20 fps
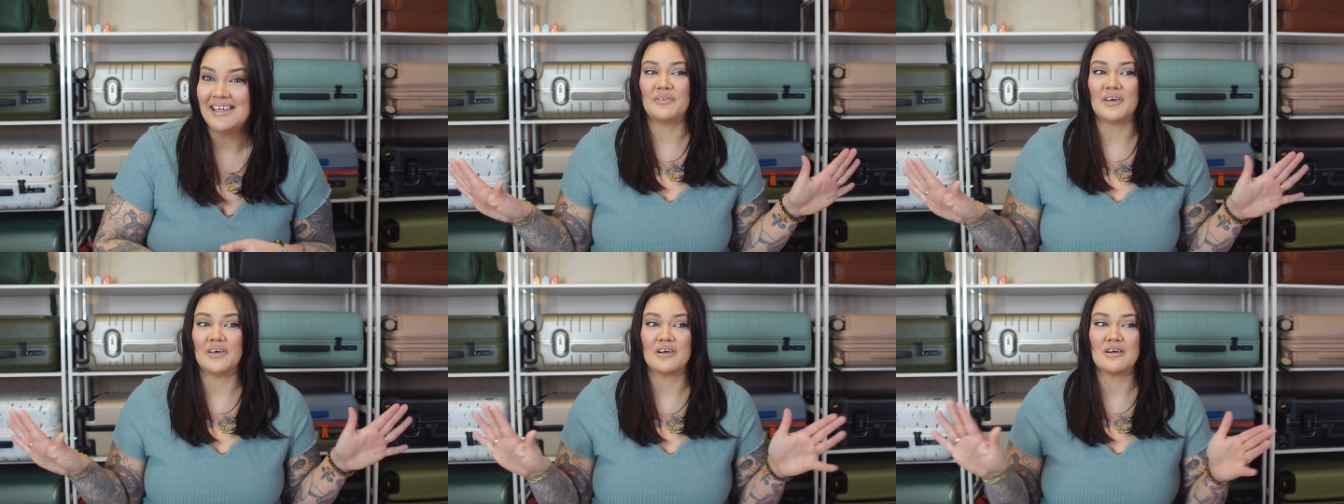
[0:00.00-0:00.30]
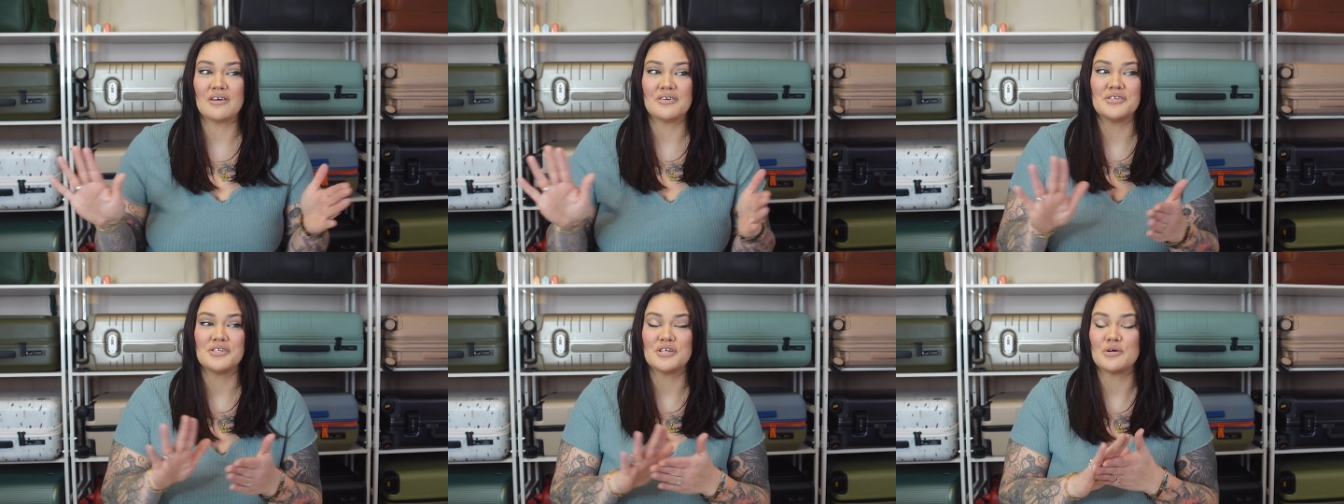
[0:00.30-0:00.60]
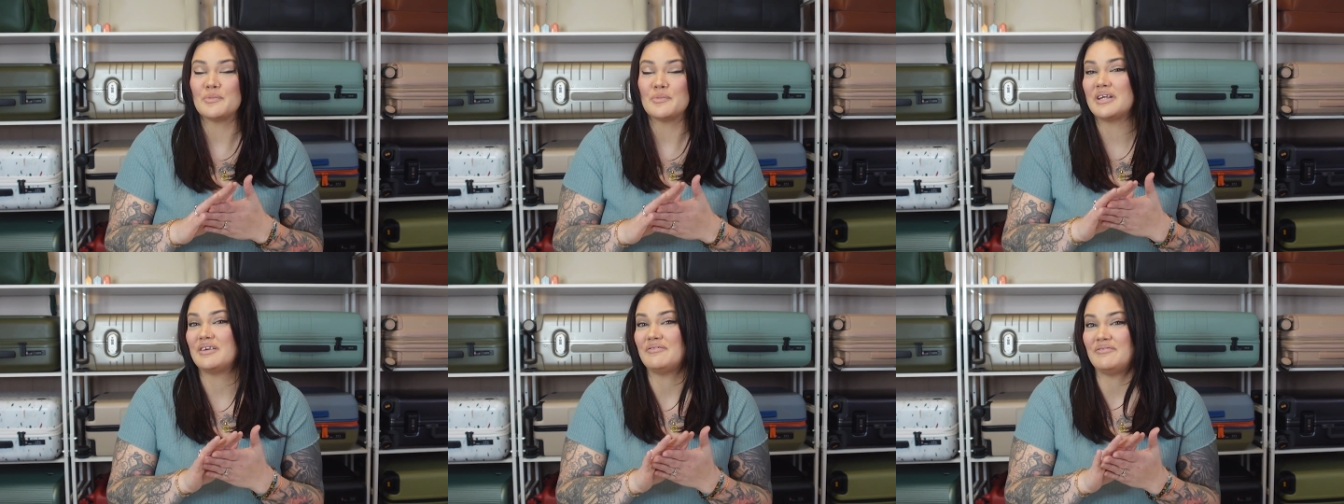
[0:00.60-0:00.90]
There are so
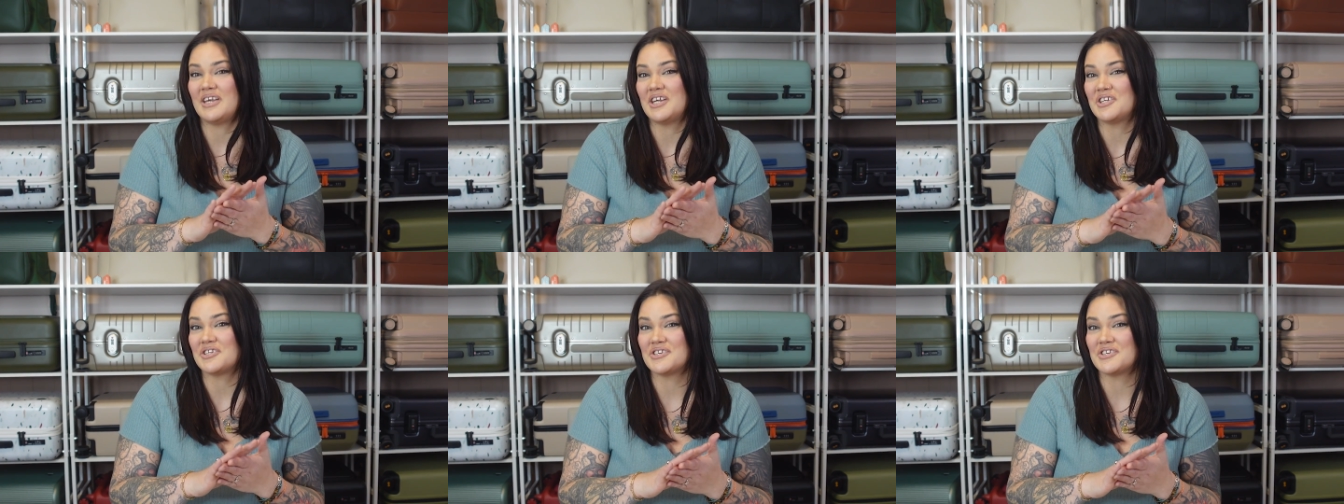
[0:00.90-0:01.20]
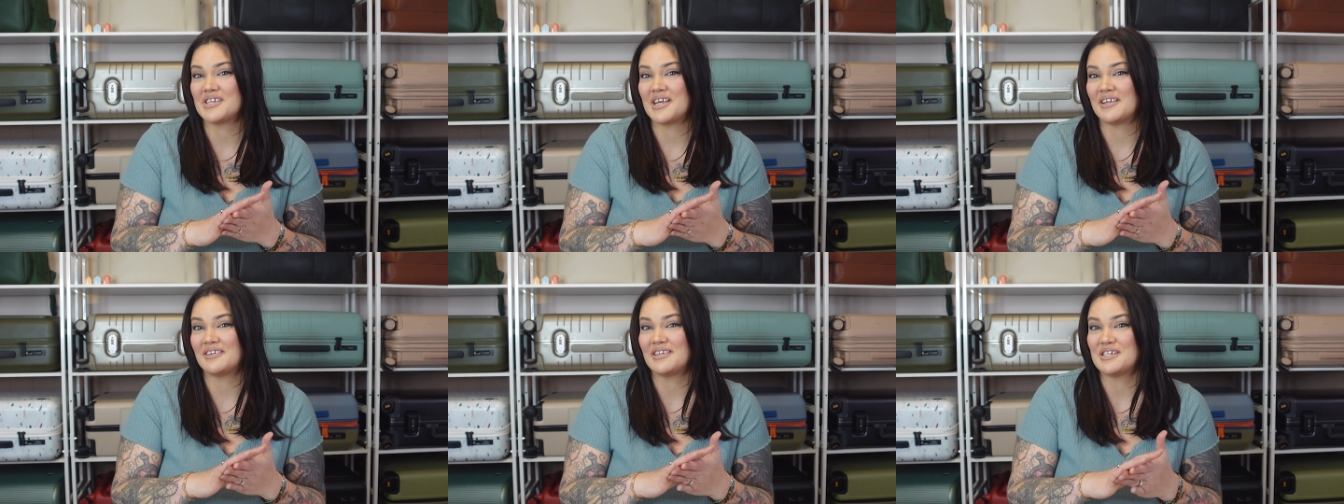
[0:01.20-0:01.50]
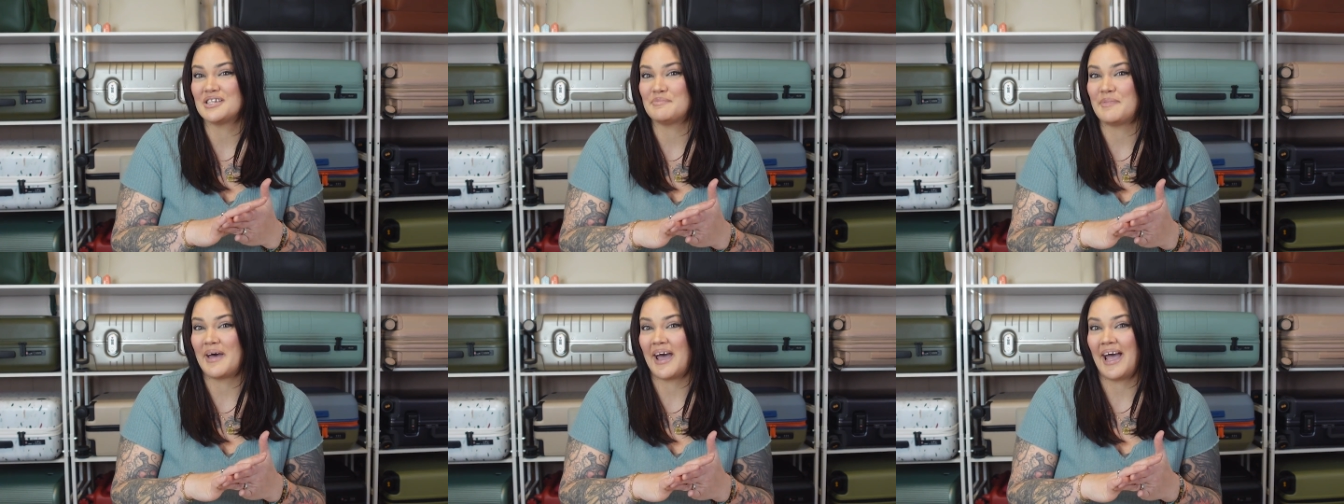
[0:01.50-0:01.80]
many features on
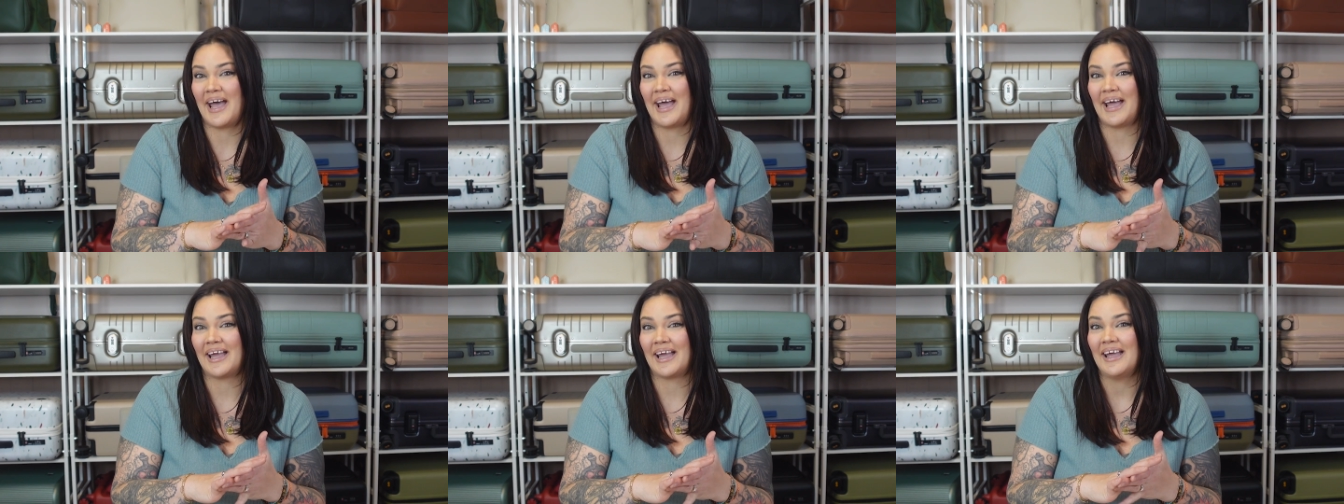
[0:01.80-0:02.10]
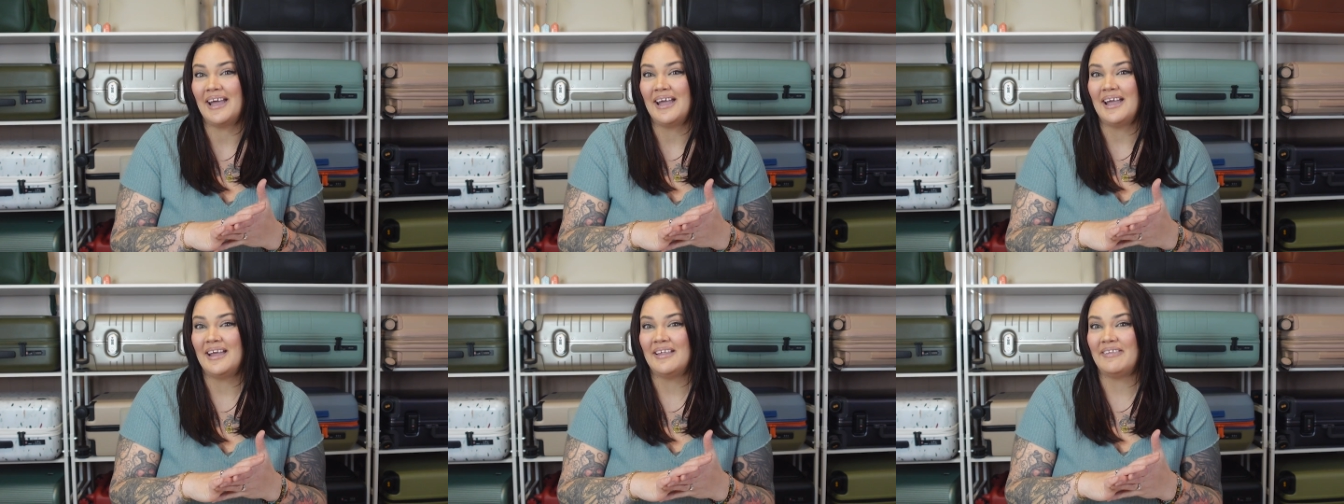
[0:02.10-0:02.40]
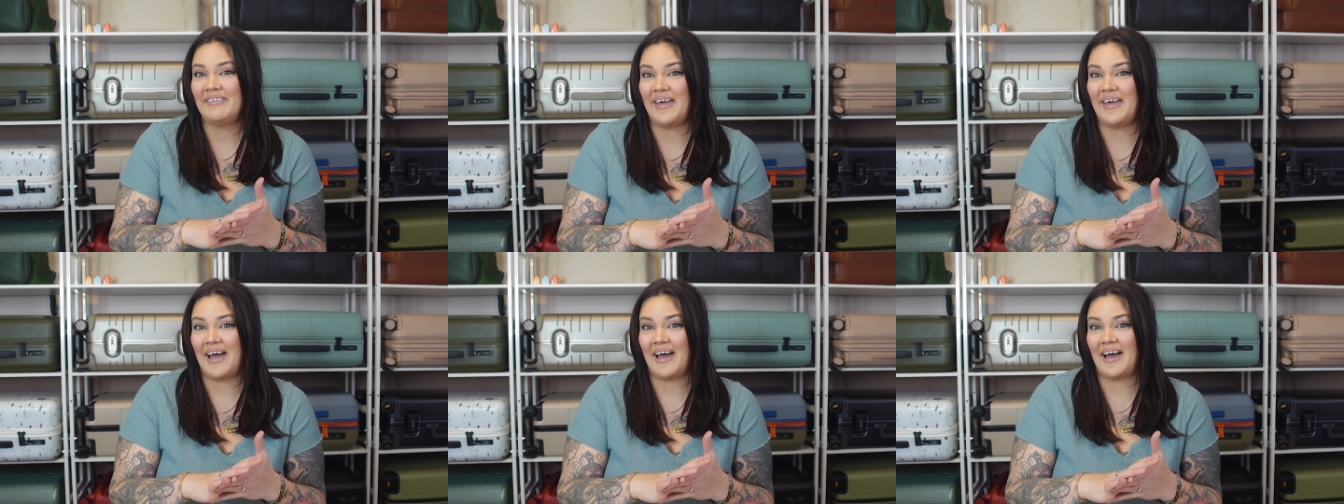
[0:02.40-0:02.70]
this bag
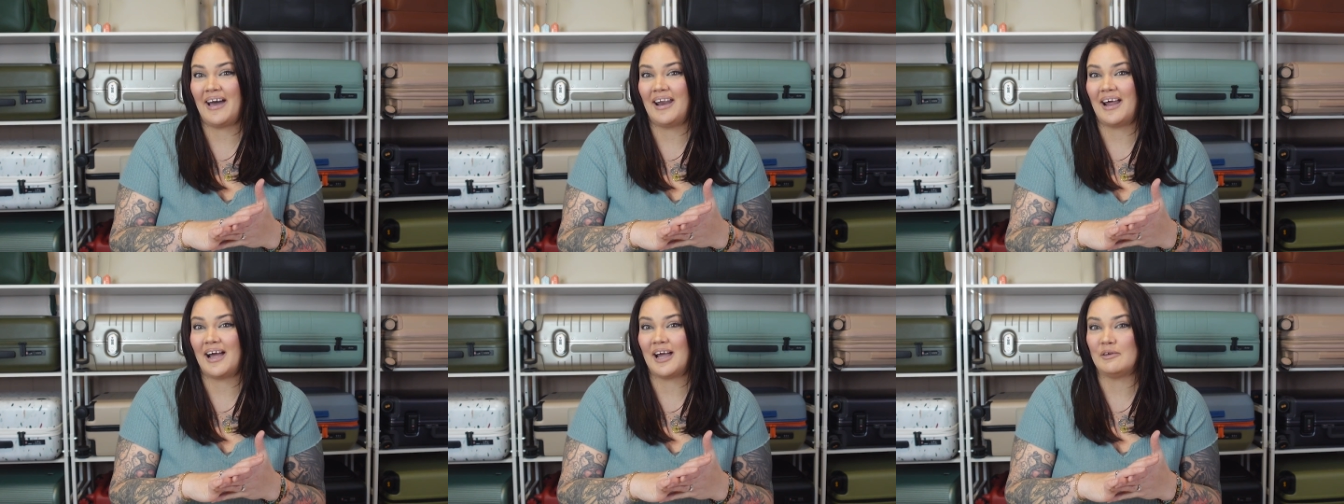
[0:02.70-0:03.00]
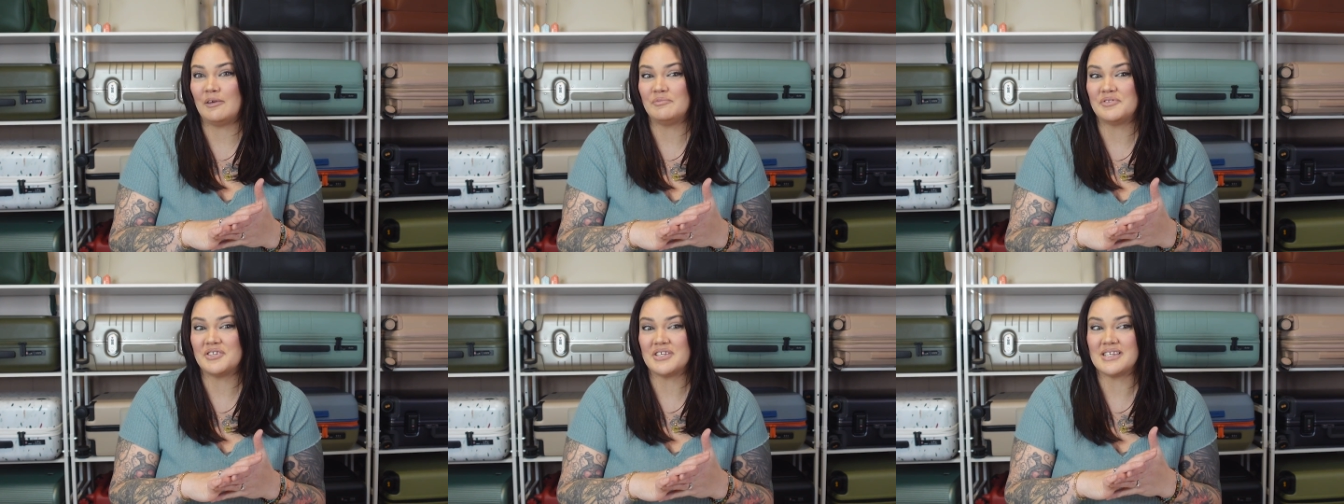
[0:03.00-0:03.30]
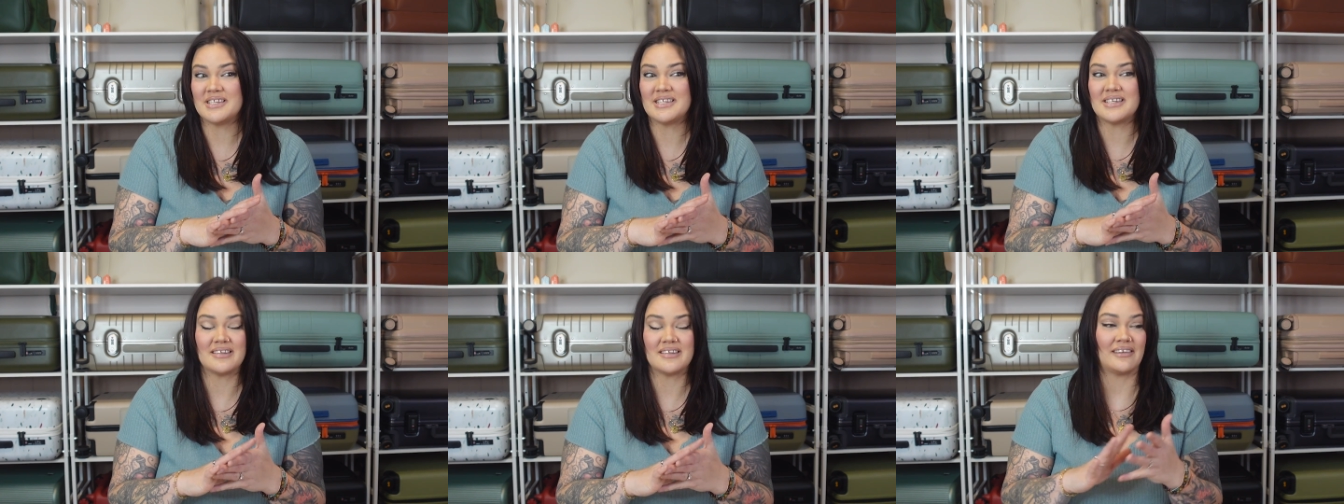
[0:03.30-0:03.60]
that I'm
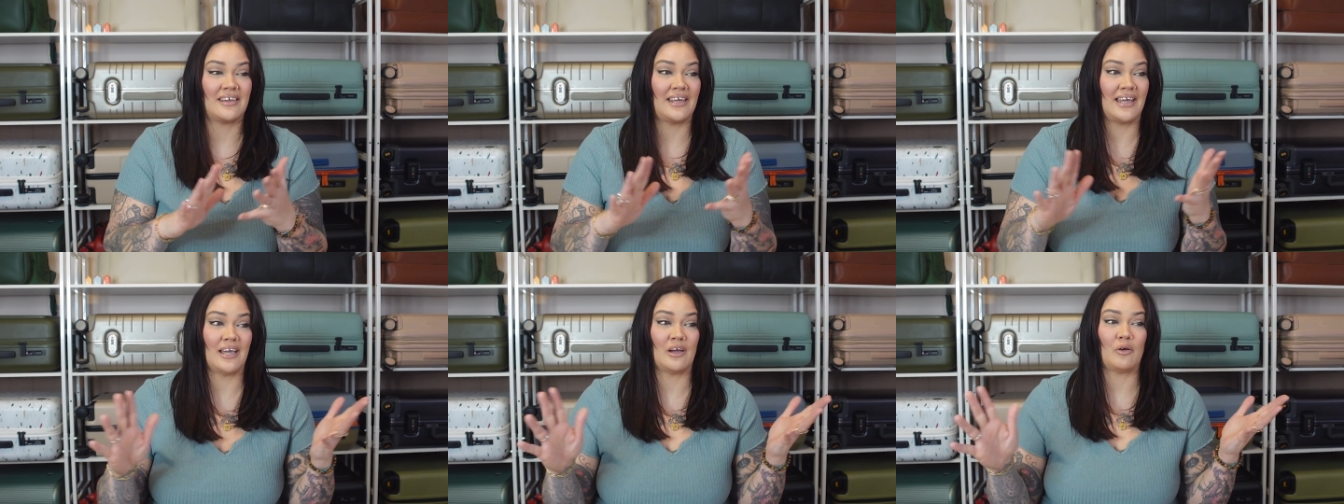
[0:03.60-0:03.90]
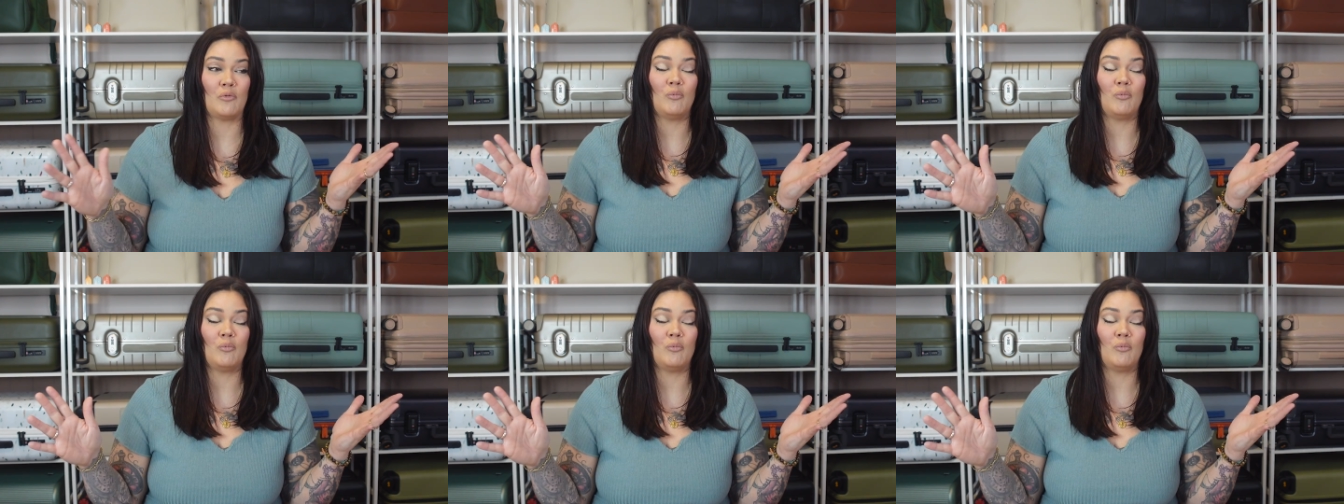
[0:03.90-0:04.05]
just like,